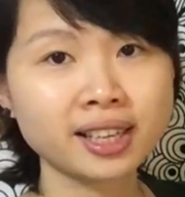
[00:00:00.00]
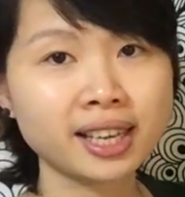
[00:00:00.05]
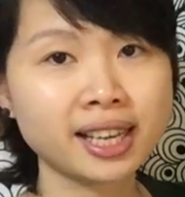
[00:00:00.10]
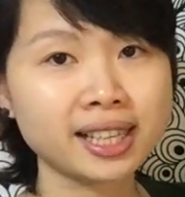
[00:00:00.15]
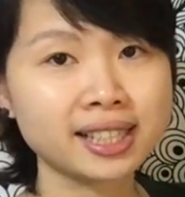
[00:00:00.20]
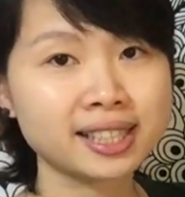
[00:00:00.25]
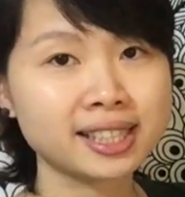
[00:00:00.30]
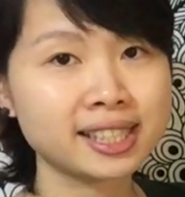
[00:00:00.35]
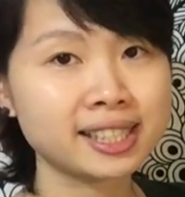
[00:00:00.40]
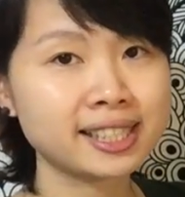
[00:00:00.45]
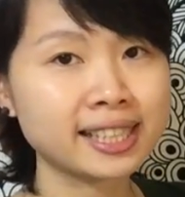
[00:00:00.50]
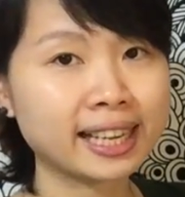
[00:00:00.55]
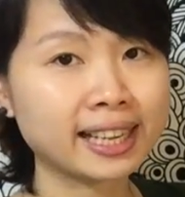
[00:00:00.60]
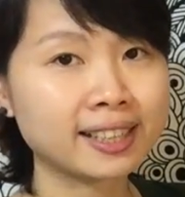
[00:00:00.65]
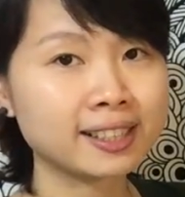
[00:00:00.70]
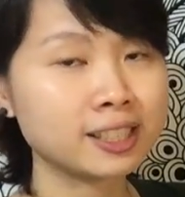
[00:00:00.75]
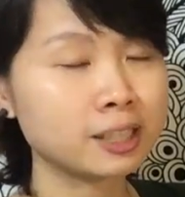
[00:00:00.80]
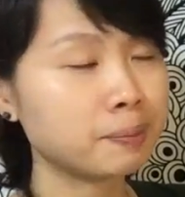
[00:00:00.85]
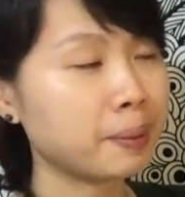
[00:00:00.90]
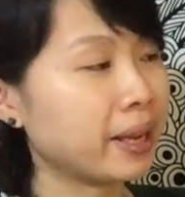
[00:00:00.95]
It's the
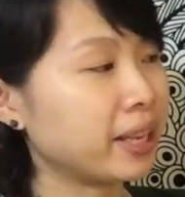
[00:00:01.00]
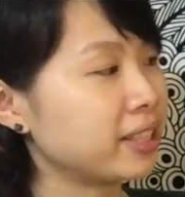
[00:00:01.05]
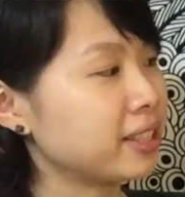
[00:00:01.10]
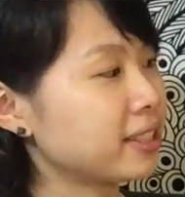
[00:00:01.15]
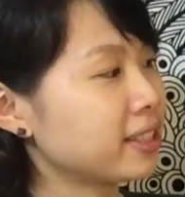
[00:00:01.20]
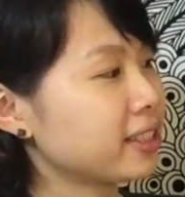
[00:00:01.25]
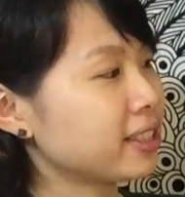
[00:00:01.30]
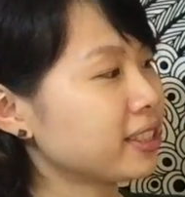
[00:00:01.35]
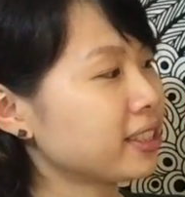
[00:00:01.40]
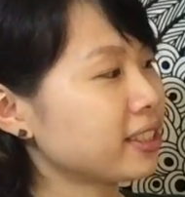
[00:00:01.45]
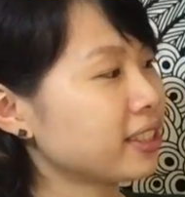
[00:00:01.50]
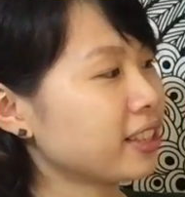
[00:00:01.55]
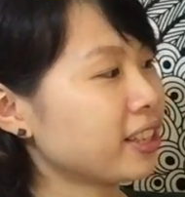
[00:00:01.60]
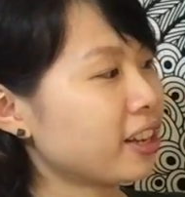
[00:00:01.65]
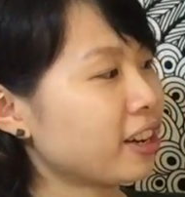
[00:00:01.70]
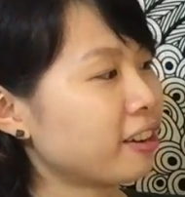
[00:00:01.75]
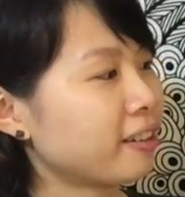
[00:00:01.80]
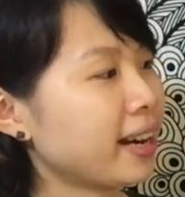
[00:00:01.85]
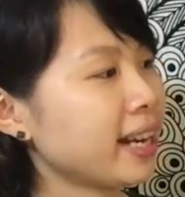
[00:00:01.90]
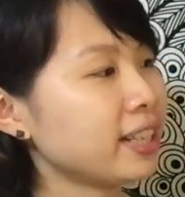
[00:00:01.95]
2nd space.
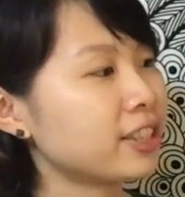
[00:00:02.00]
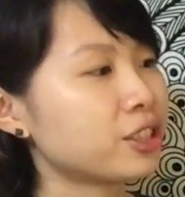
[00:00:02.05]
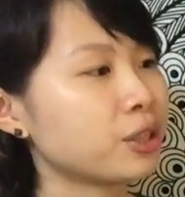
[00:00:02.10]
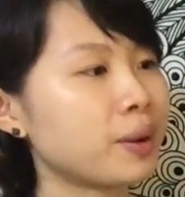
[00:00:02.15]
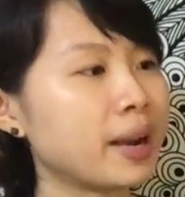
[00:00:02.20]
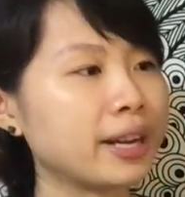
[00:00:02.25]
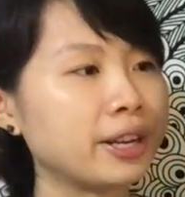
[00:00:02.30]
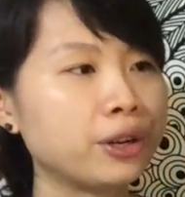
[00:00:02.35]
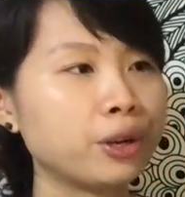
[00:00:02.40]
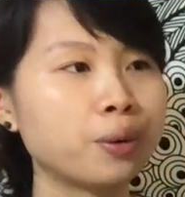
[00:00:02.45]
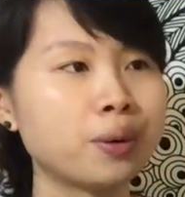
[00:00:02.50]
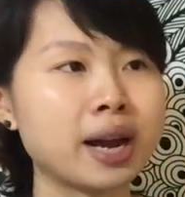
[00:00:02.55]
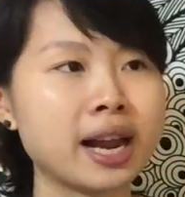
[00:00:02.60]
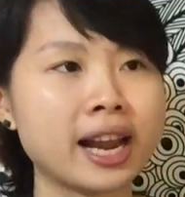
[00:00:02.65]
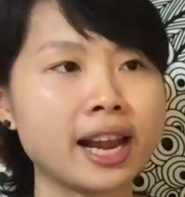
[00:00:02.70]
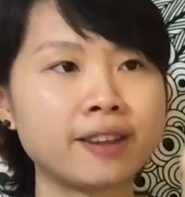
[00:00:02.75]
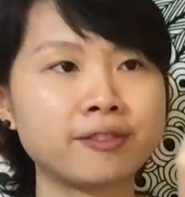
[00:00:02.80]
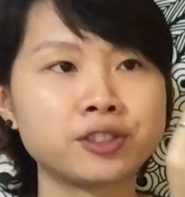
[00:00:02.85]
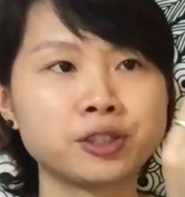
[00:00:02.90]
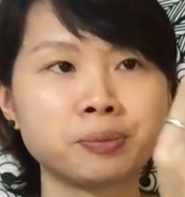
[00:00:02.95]
All right, so I know I
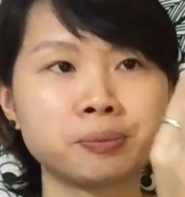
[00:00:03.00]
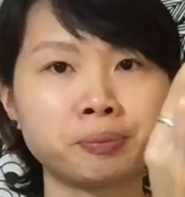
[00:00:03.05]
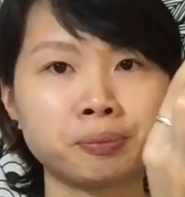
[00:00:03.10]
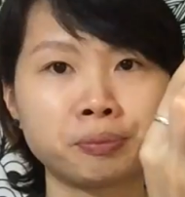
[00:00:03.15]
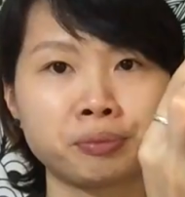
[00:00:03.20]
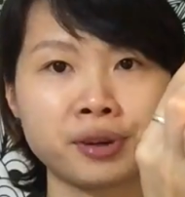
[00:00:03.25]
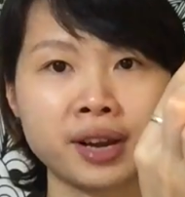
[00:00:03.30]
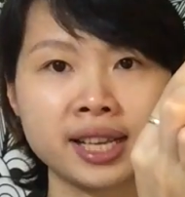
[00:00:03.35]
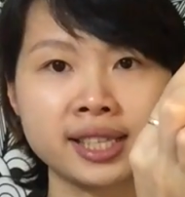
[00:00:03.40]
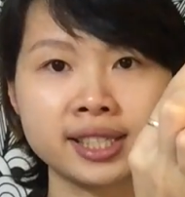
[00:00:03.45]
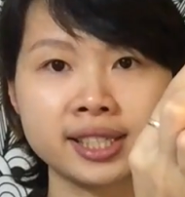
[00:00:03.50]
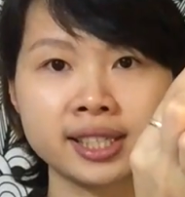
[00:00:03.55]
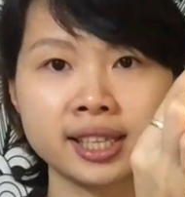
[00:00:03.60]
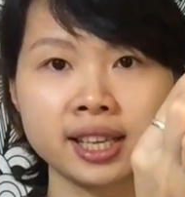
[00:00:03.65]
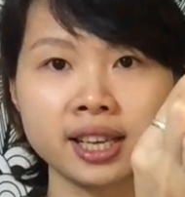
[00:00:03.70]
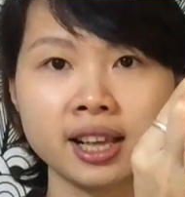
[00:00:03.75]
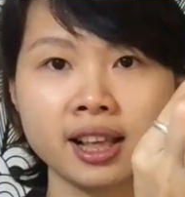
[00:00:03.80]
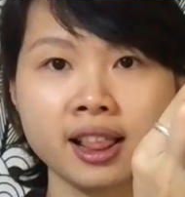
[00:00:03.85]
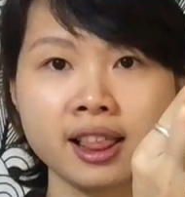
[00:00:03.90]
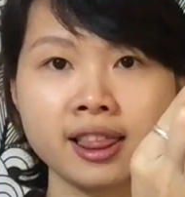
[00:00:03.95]
have to press
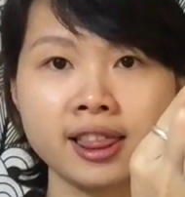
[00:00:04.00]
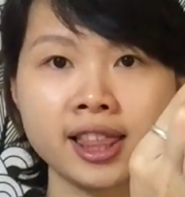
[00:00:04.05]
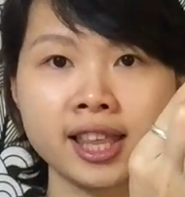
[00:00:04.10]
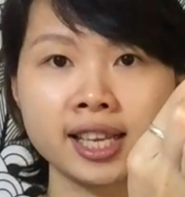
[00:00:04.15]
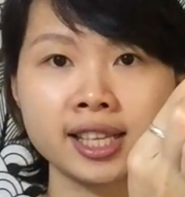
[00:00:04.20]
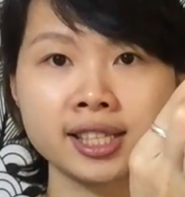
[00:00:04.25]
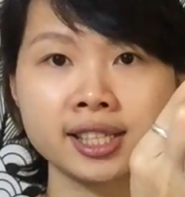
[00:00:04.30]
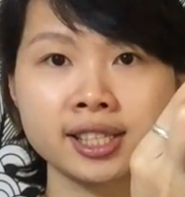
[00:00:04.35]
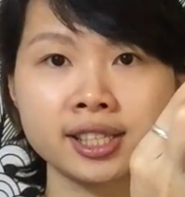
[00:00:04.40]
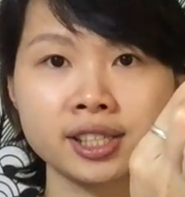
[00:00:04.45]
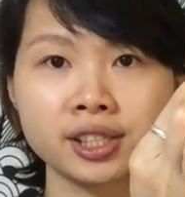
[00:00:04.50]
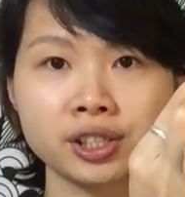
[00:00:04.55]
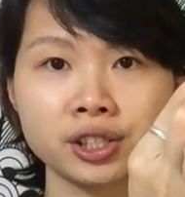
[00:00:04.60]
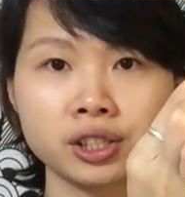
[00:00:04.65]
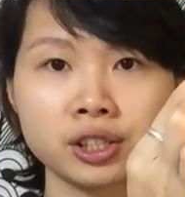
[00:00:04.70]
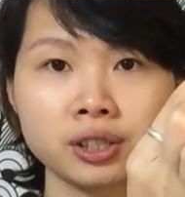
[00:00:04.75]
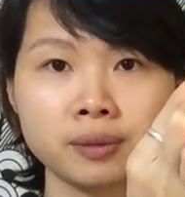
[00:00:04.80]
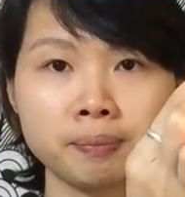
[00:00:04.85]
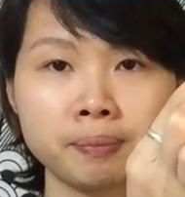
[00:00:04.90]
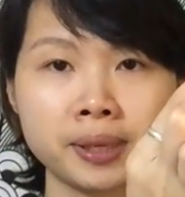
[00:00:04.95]
this
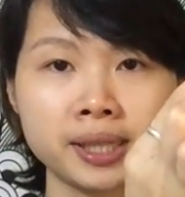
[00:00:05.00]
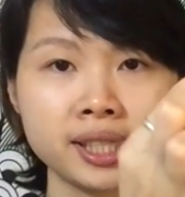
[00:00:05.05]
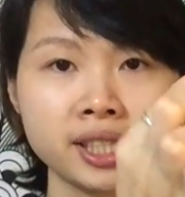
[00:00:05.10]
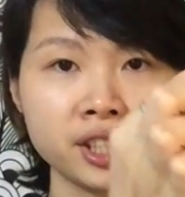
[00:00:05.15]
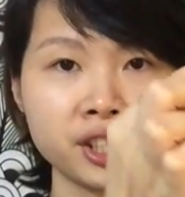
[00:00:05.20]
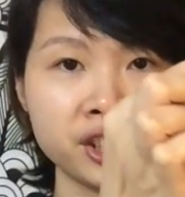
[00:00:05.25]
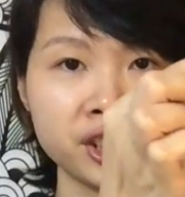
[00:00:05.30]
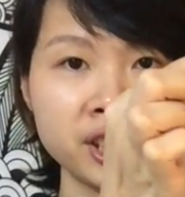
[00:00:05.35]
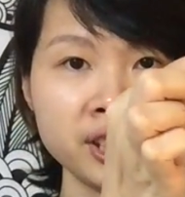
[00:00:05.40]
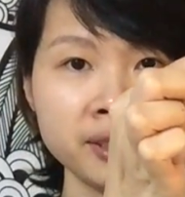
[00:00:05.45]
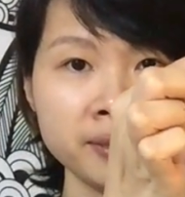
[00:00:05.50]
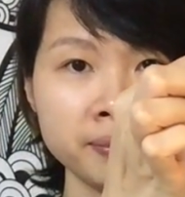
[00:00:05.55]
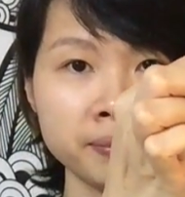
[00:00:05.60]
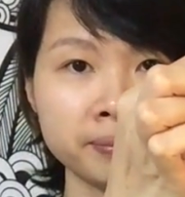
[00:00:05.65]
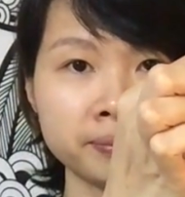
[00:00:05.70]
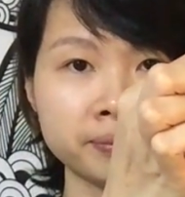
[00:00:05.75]
position.